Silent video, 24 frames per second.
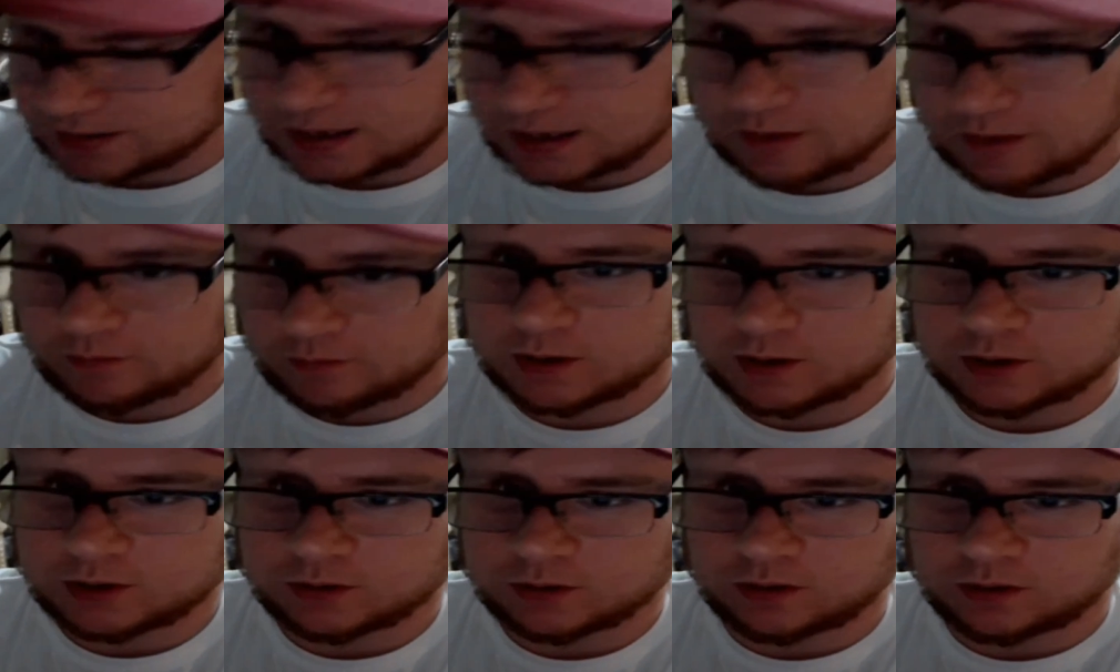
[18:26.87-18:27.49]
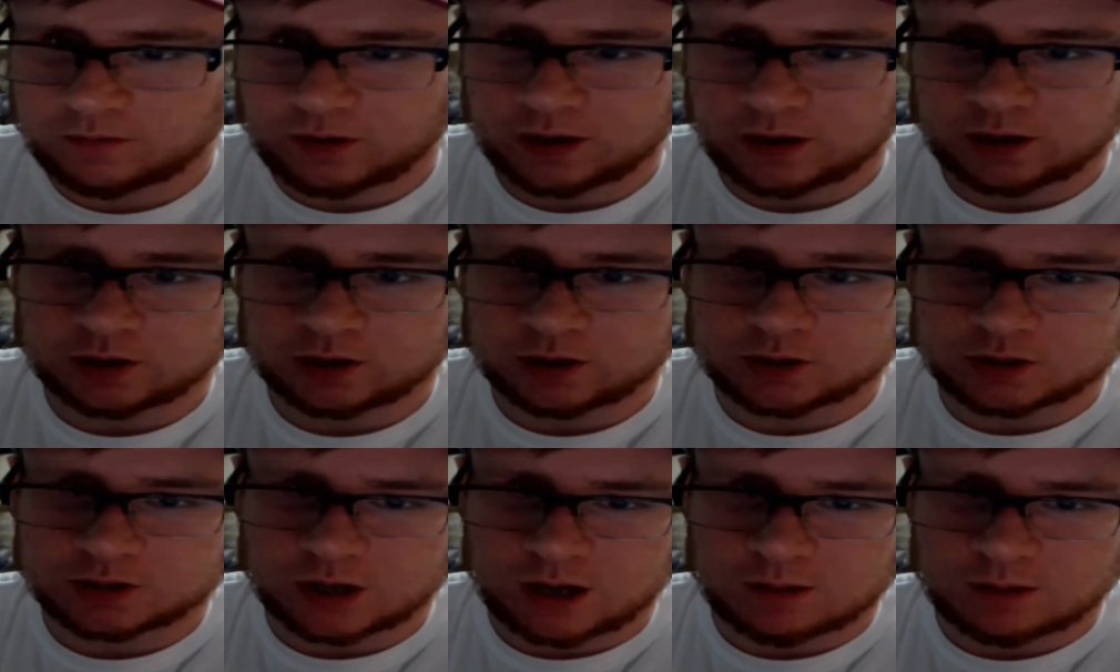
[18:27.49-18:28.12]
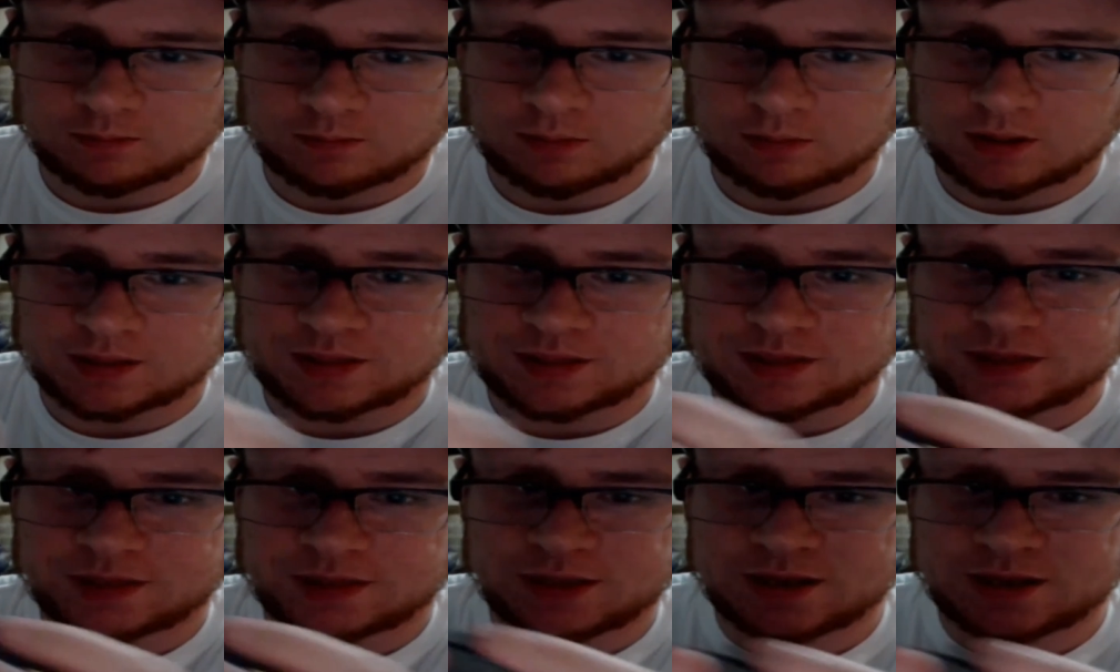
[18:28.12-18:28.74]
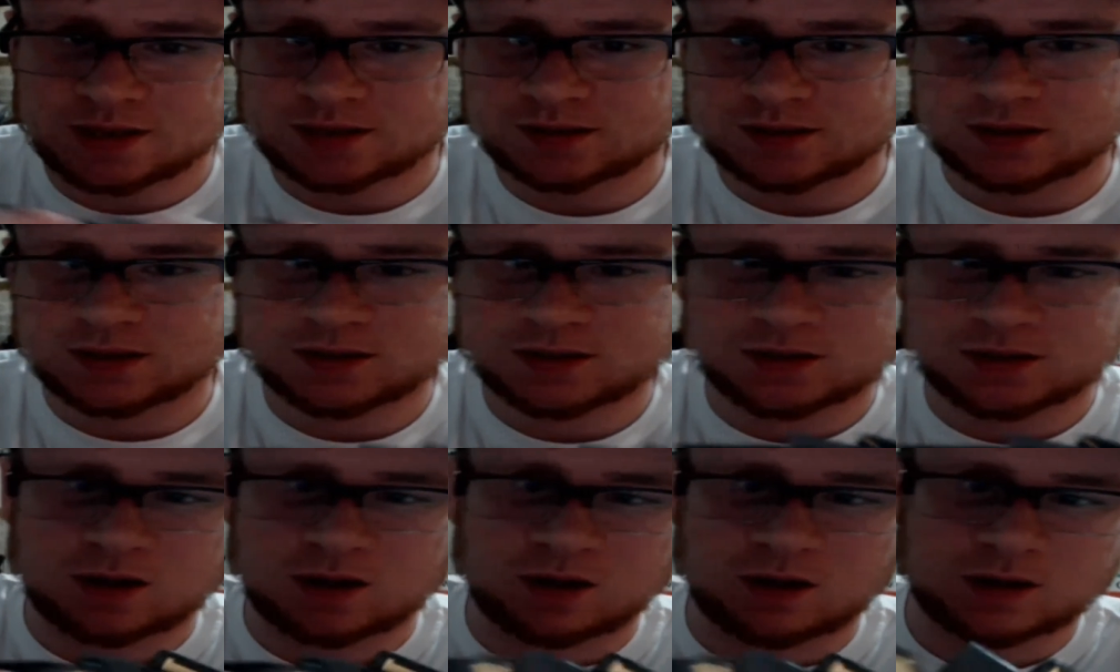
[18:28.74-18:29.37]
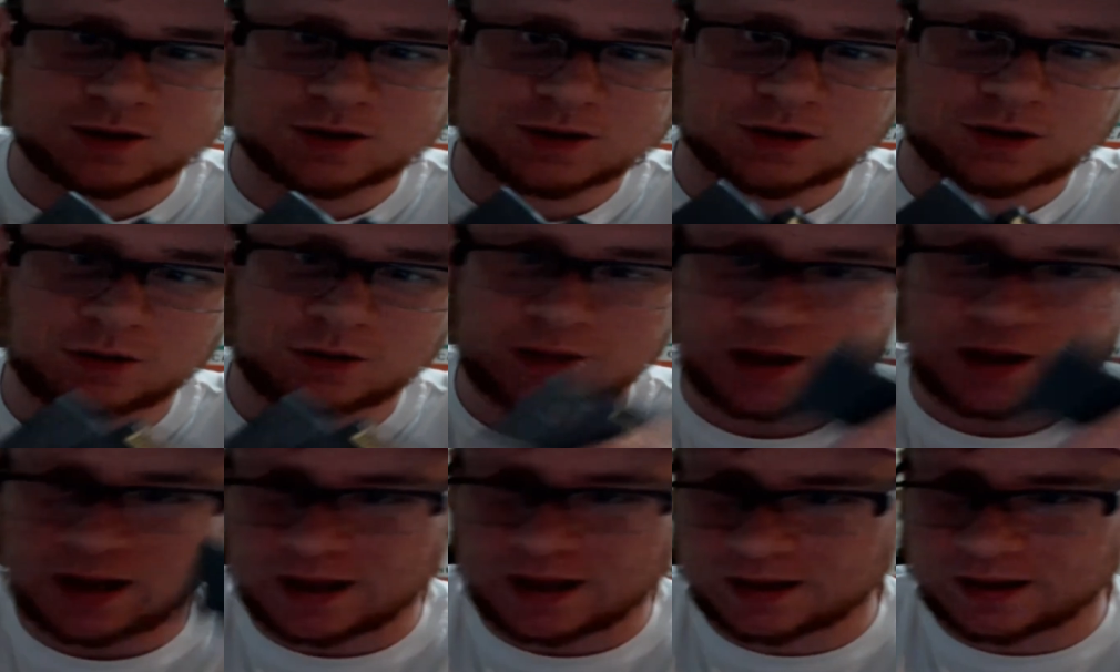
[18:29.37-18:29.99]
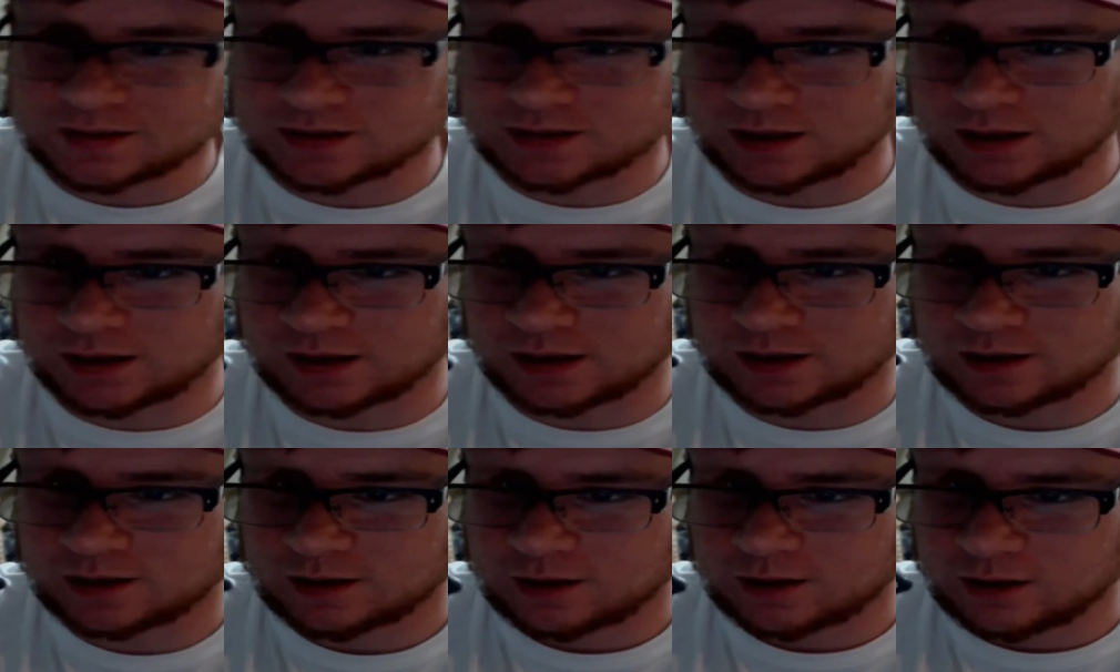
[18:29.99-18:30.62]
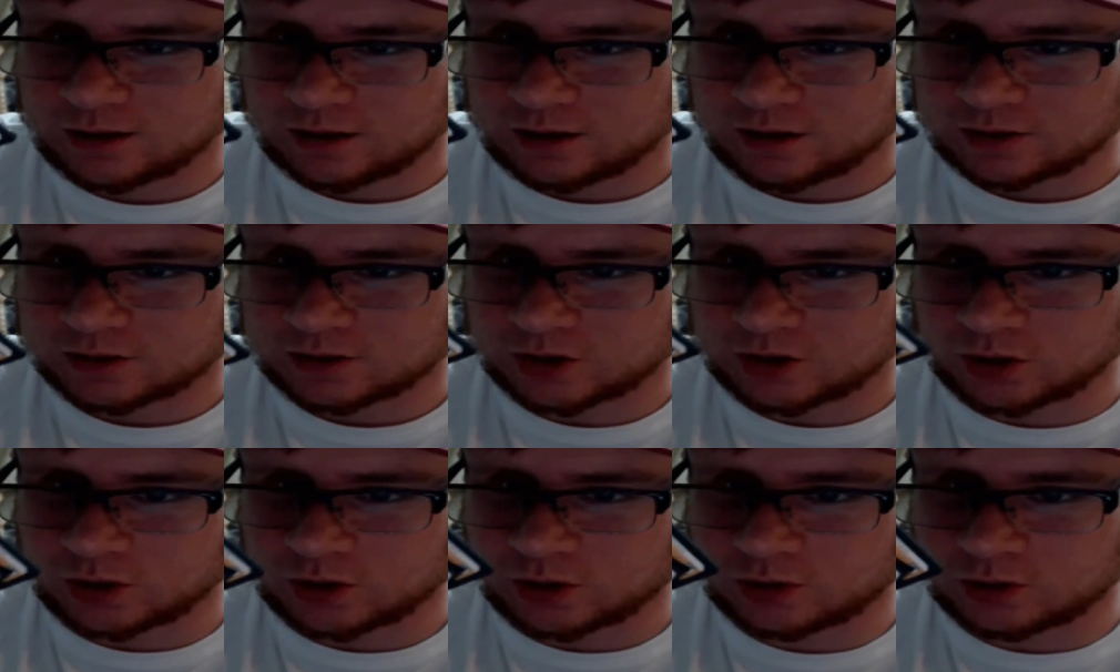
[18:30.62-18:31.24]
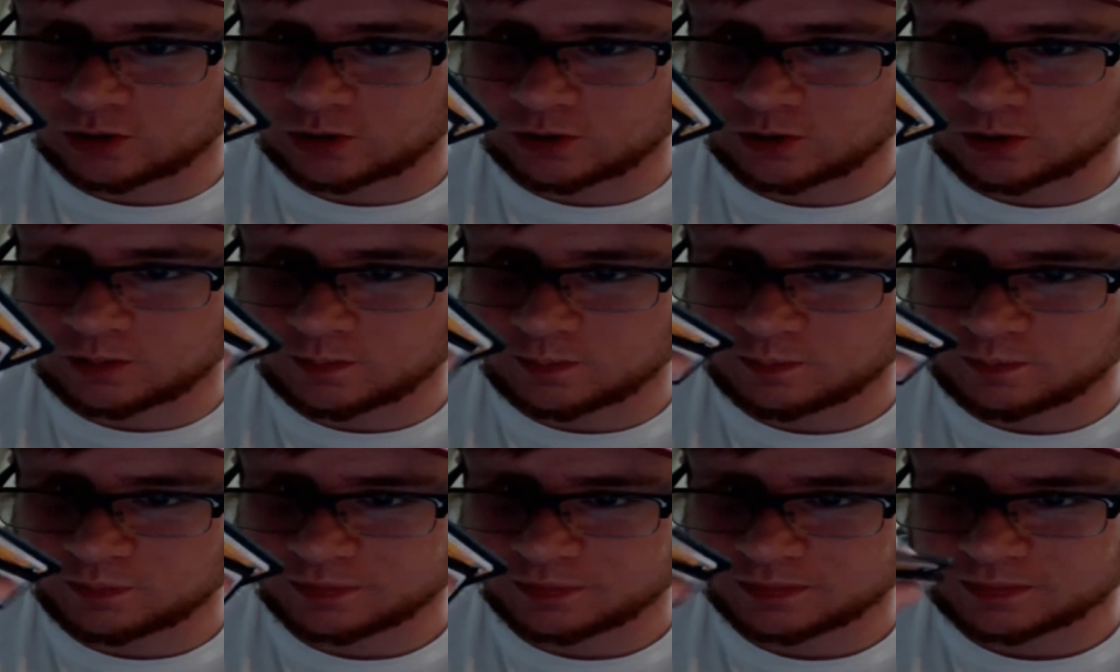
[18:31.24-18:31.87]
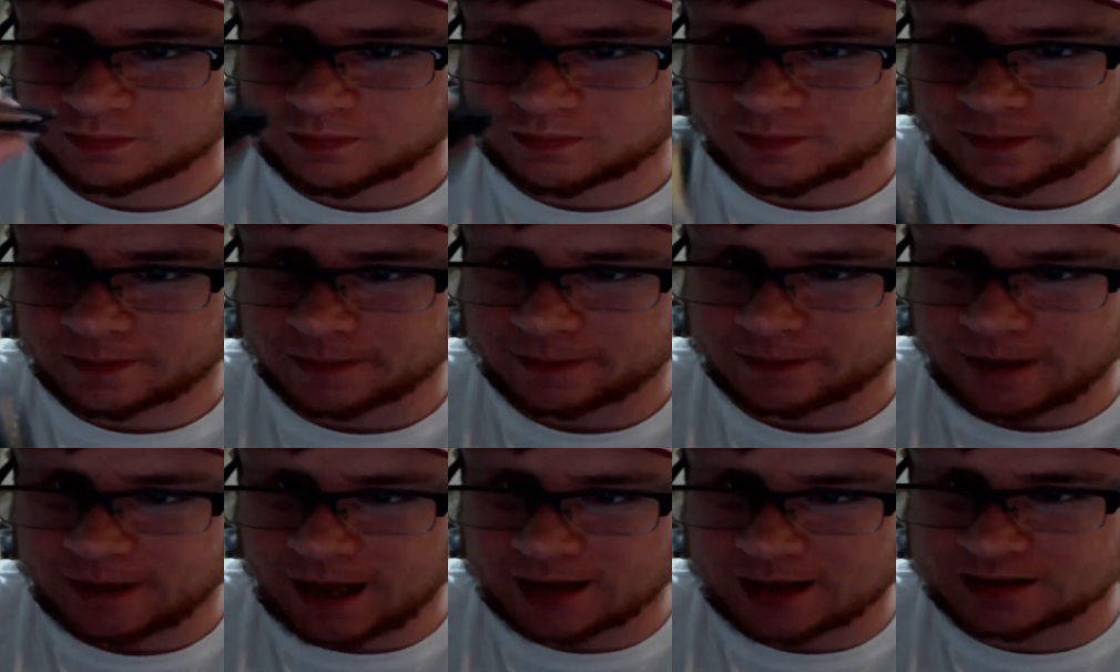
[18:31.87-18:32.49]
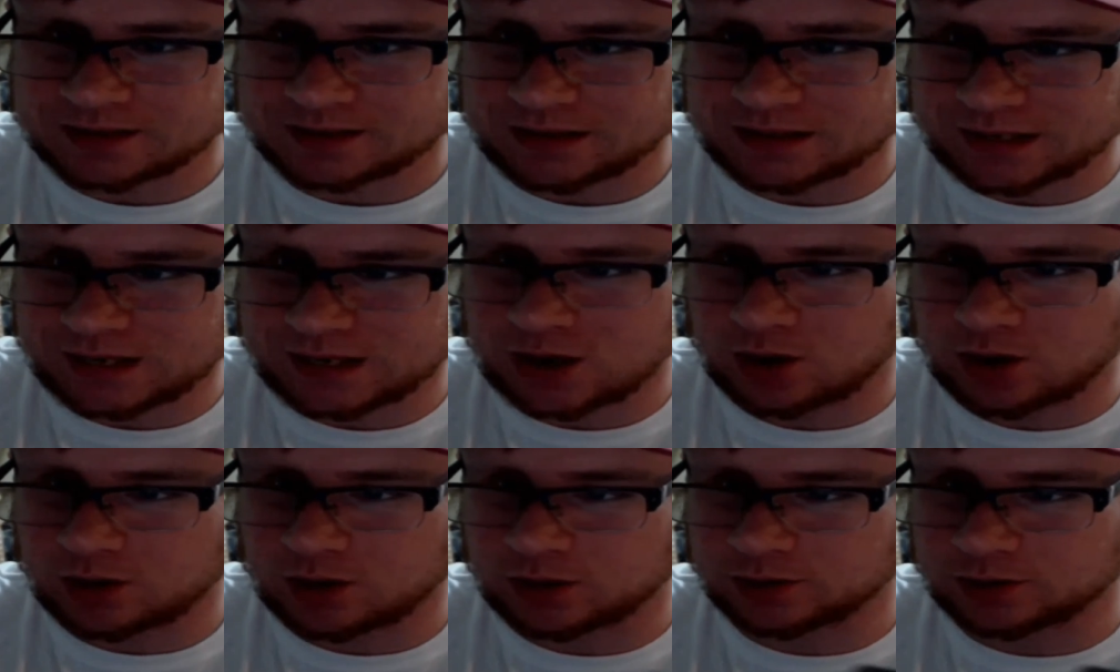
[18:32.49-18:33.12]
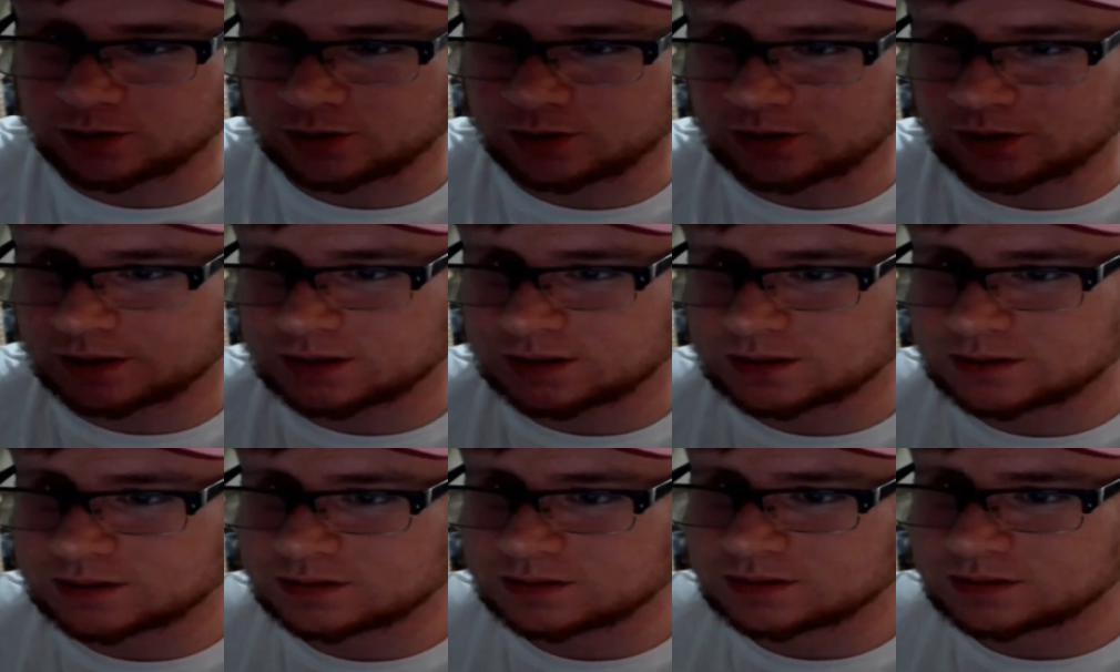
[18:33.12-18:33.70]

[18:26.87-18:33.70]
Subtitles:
I haven't been doing a very good job, but this is the console that has like the little SD card looking